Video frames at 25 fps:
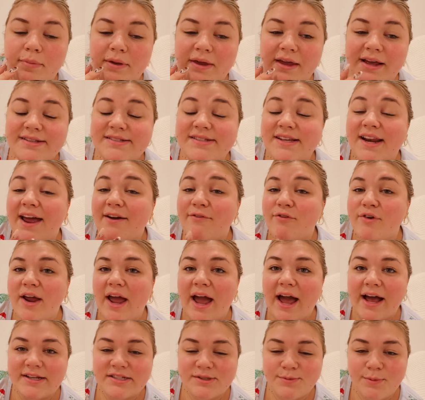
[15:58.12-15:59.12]
because in every
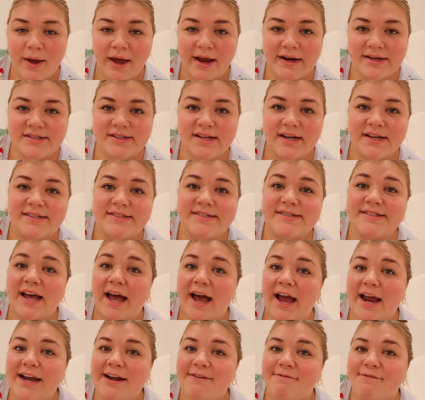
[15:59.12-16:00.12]
aspect,
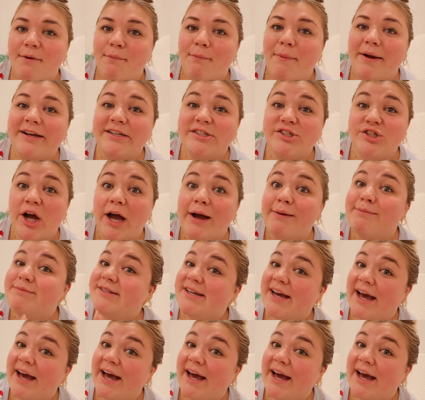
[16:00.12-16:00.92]
aside from my job